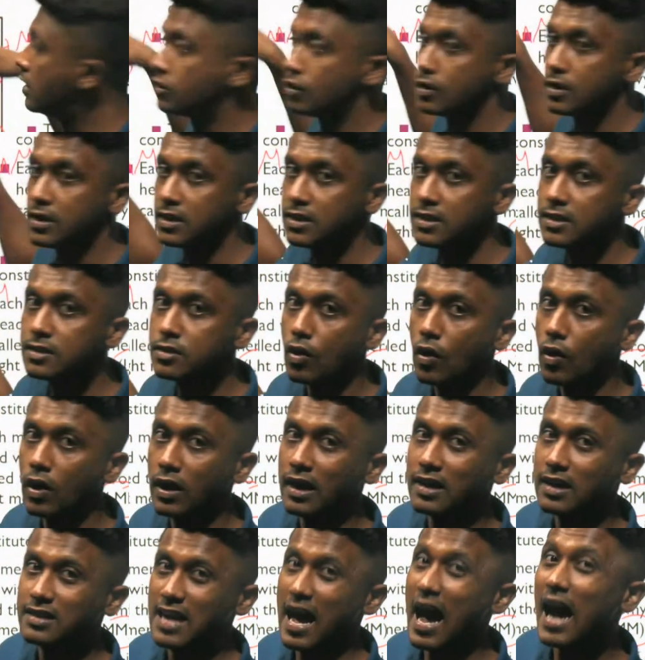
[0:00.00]
this is called as
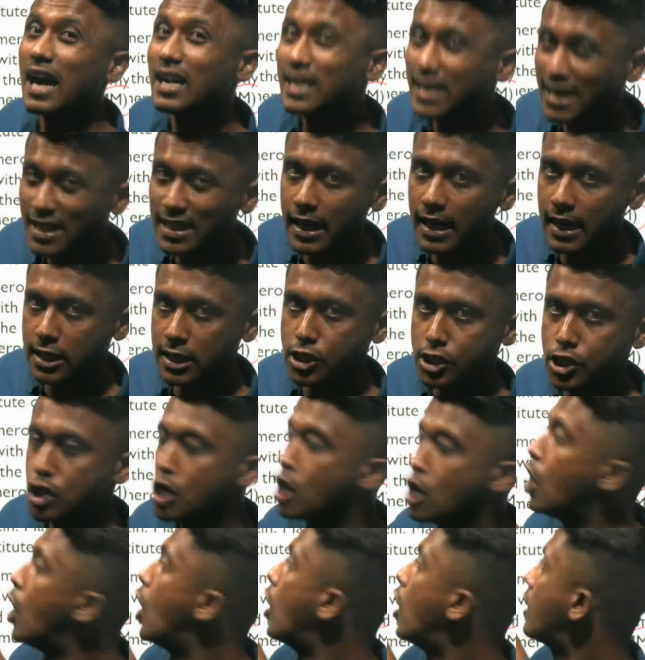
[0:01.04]
actin heads or